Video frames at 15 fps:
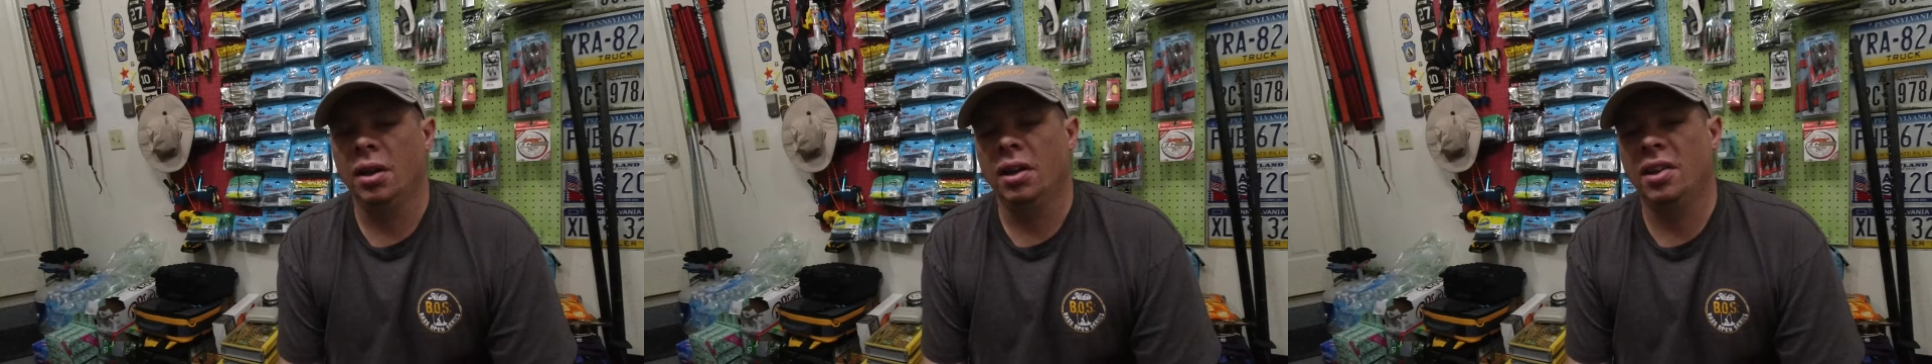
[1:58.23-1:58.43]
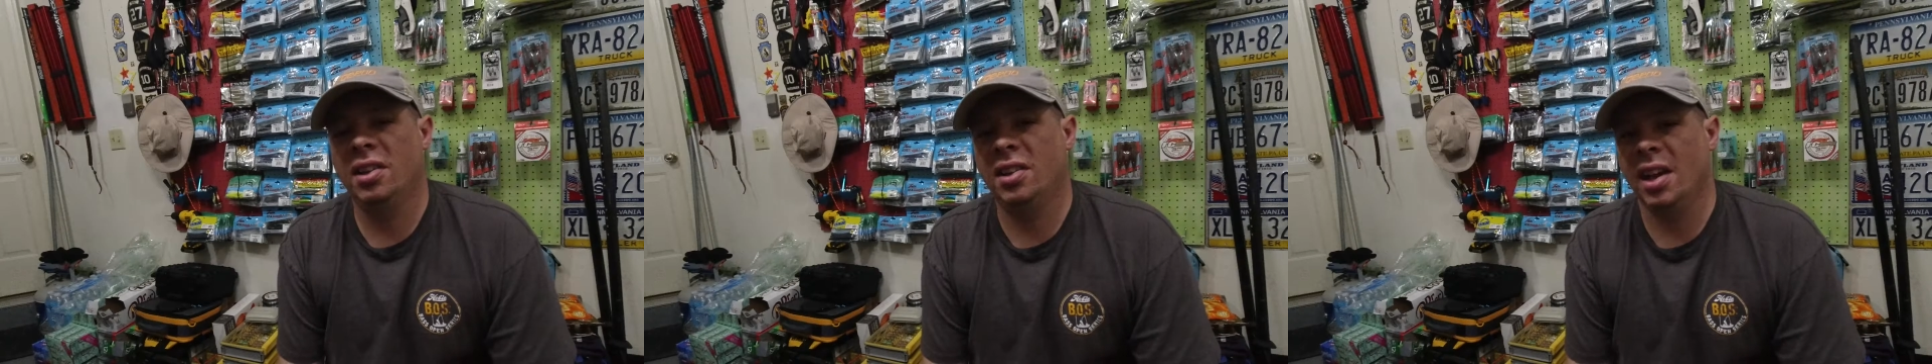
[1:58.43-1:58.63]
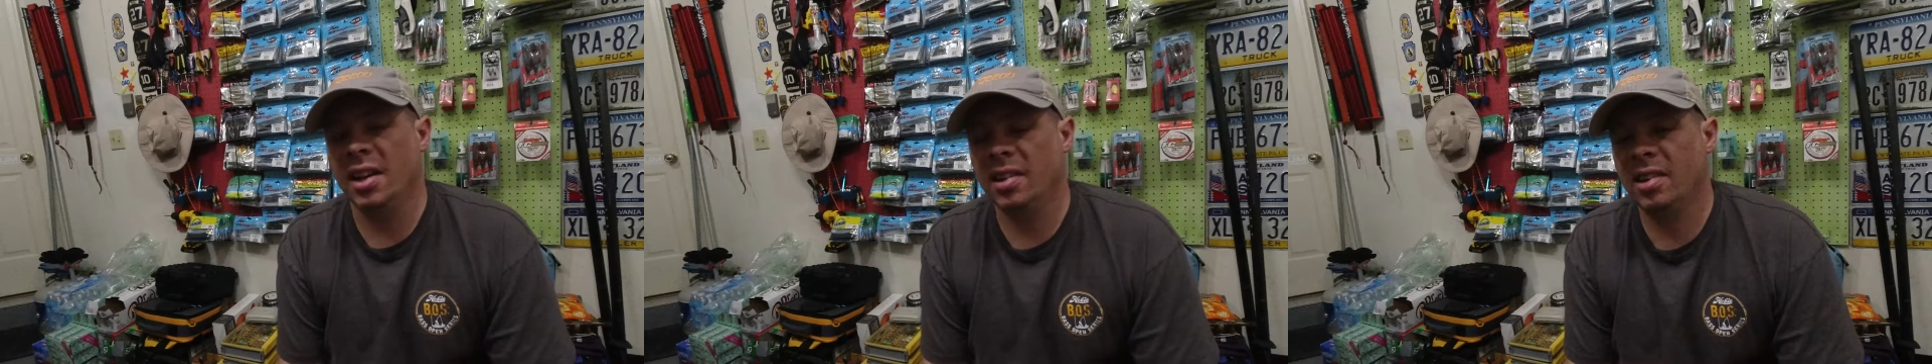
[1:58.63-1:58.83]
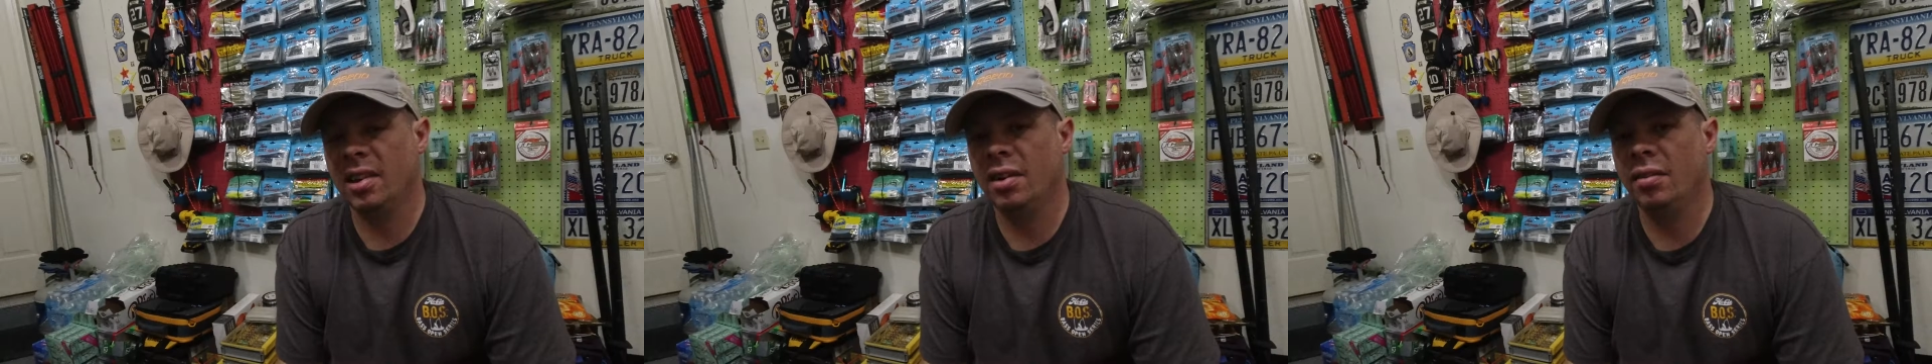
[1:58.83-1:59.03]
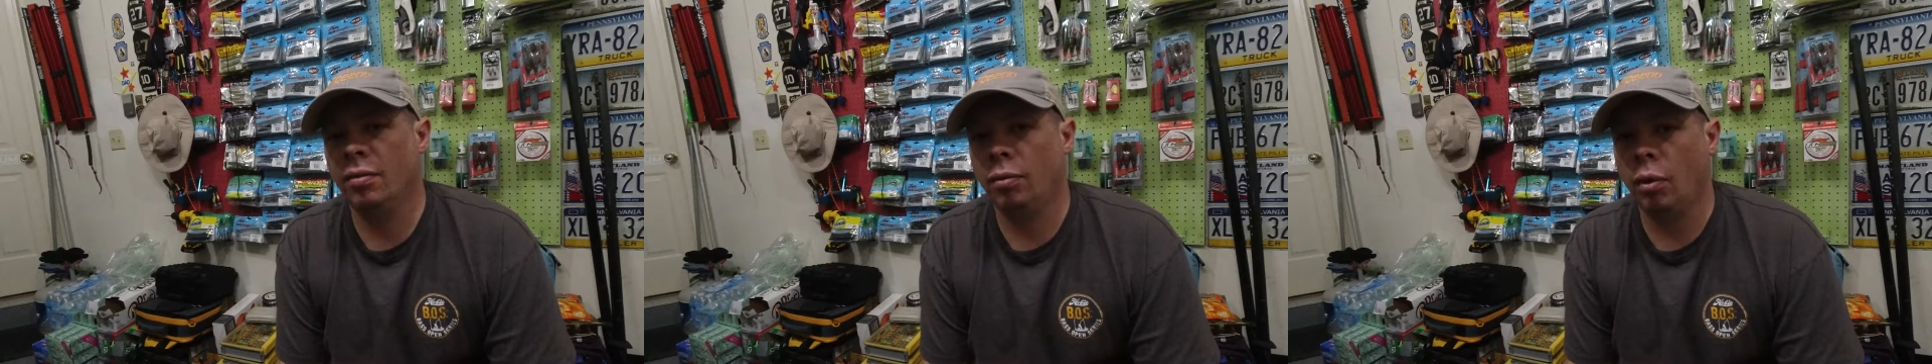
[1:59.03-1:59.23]

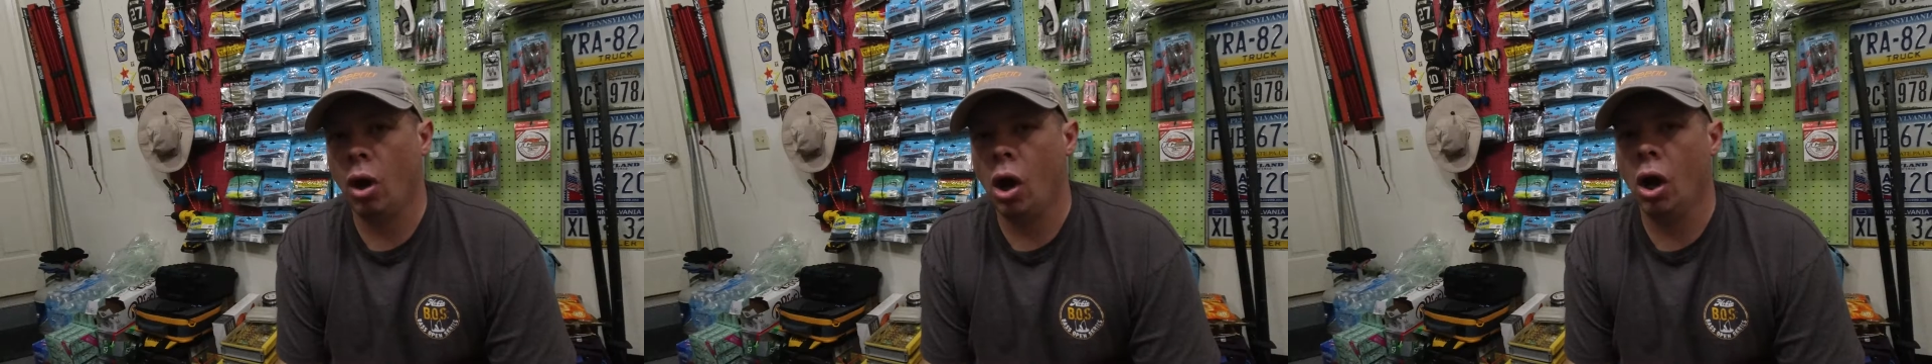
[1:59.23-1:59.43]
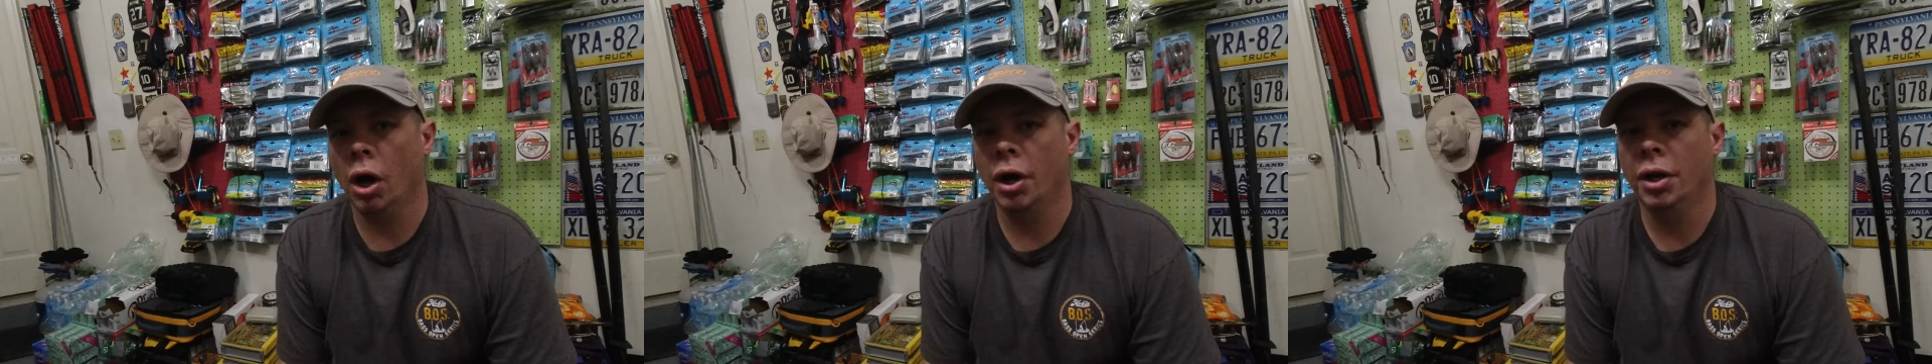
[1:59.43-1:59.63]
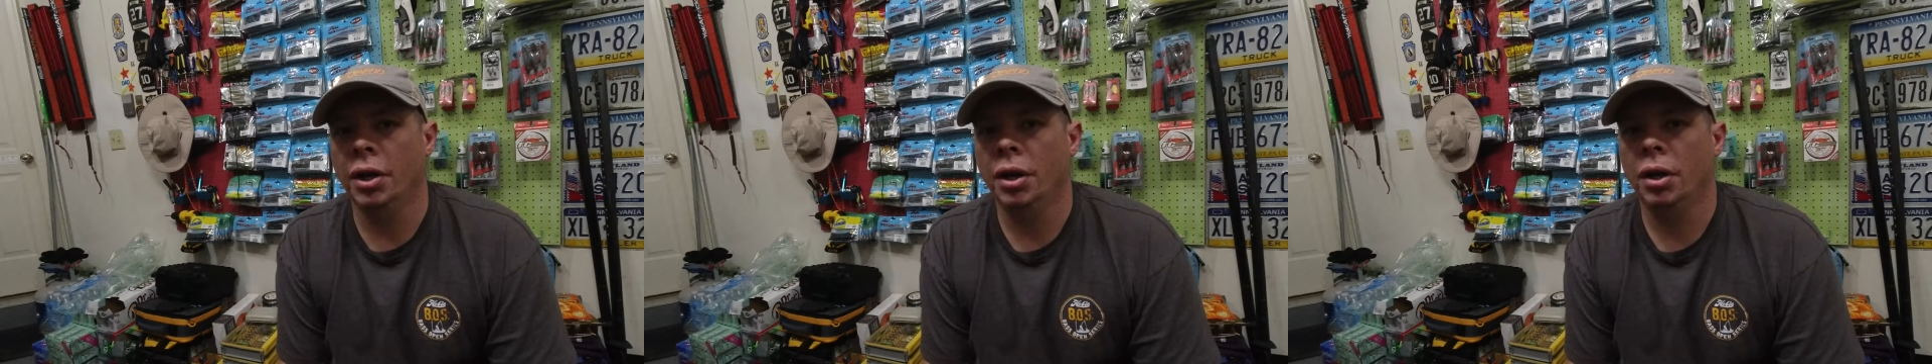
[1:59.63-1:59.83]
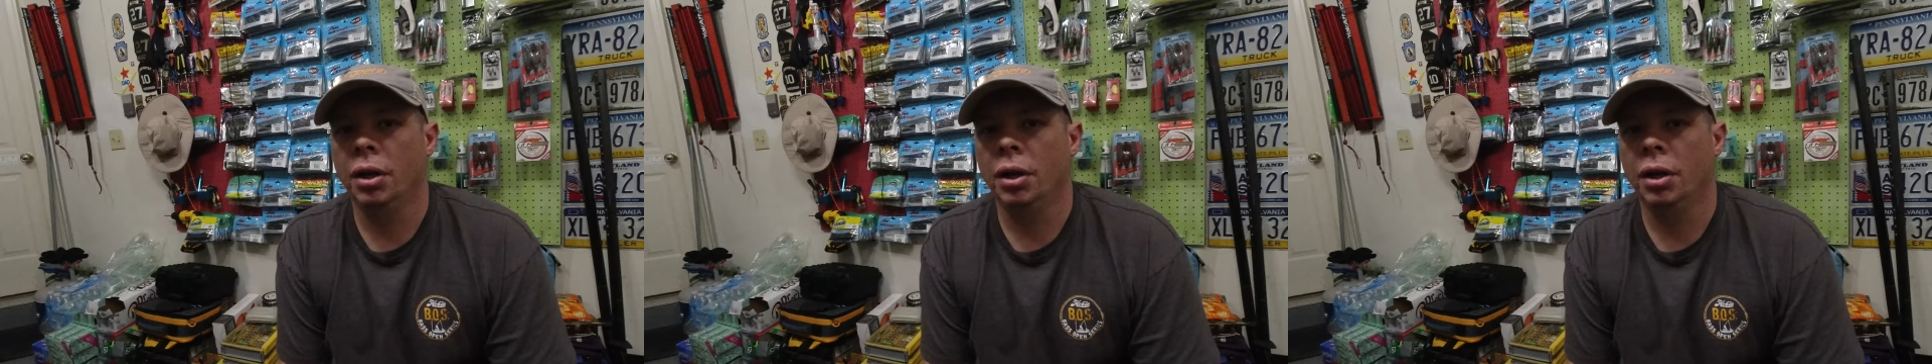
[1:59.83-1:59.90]
sensitive rod